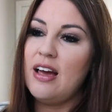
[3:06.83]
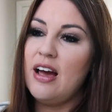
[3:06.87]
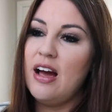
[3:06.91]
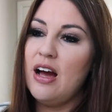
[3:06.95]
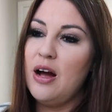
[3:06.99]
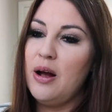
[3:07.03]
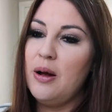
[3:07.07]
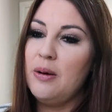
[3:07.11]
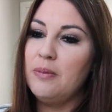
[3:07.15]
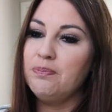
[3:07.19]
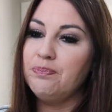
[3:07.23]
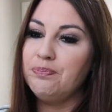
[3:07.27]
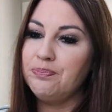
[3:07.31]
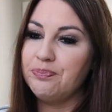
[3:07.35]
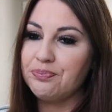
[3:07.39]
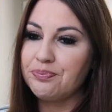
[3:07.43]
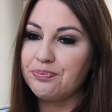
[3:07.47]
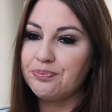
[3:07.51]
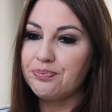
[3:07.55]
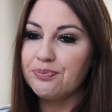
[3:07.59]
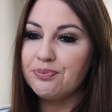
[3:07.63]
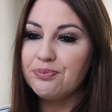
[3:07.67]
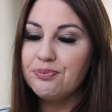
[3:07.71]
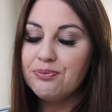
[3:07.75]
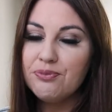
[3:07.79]
Um,
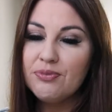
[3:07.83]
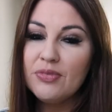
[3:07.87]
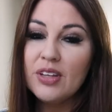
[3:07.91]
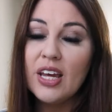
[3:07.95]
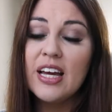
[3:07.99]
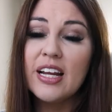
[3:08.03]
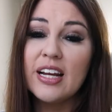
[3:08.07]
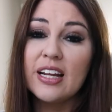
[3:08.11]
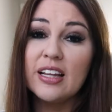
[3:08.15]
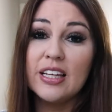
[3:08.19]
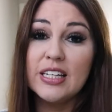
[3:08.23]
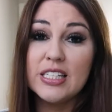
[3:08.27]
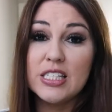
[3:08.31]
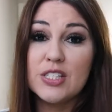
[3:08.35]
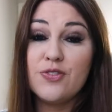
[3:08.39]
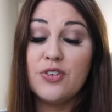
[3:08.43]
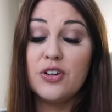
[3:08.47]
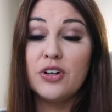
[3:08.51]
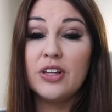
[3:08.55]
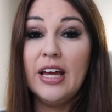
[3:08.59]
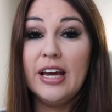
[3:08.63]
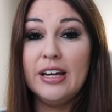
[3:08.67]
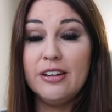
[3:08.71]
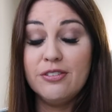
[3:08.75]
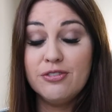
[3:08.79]
and a list for
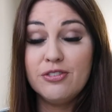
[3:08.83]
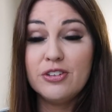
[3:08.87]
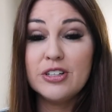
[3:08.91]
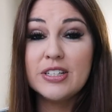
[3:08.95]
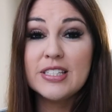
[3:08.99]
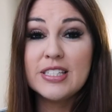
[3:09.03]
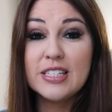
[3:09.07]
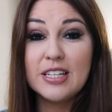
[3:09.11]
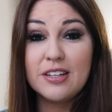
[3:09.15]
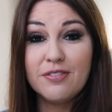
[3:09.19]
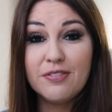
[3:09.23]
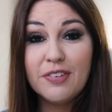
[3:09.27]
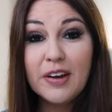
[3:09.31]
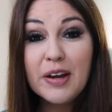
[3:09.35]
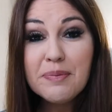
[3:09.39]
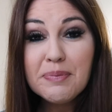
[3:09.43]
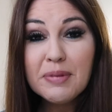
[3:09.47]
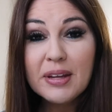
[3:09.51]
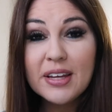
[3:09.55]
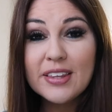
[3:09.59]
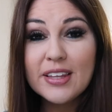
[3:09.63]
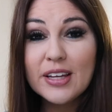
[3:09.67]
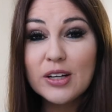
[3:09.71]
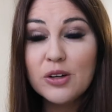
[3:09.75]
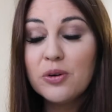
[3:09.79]
like friends and
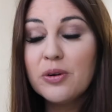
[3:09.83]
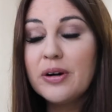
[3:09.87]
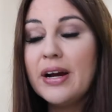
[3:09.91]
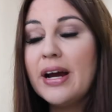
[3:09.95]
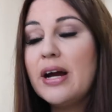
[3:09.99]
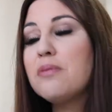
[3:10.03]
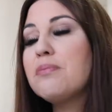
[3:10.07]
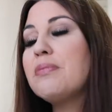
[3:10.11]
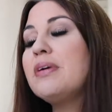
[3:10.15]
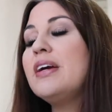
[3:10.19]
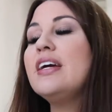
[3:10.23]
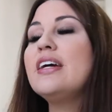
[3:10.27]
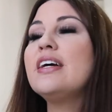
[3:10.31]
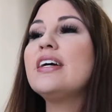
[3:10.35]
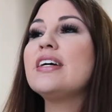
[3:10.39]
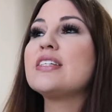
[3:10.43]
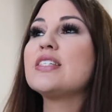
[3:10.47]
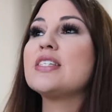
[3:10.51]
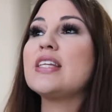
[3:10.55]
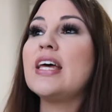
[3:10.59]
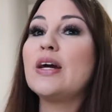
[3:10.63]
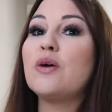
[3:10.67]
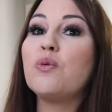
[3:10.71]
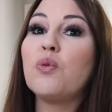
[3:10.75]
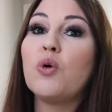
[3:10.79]
family that are around me because
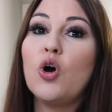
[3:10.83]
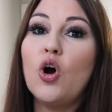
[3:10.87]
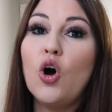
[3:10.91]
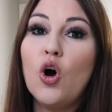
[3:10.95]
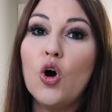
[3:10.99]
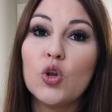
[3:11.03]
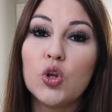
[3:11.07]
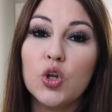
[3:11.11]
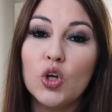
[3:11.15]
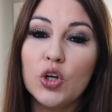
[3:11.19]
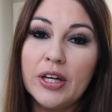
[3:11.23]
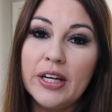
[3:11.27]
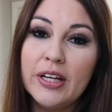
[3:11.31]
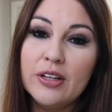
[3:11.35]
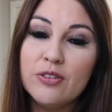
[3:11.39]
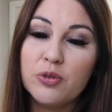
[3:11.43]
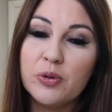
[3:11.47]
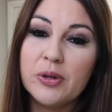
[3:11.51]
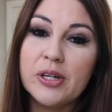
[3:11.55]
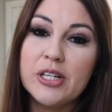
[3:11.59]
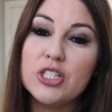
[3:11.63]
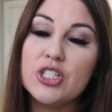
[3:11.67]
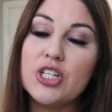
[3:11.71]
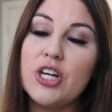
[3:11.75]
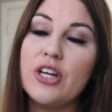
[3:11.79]
like we're all looking
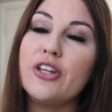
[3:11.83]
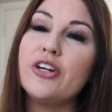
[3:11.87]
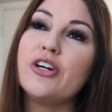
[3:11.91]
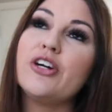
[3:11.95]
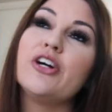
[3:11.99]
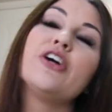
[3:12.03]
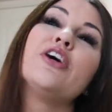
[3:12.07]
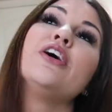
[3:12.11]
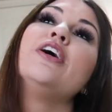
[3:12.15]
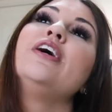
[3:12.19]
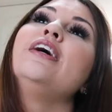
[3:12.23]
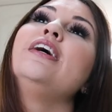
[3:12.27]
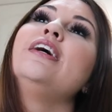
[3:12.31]
for each other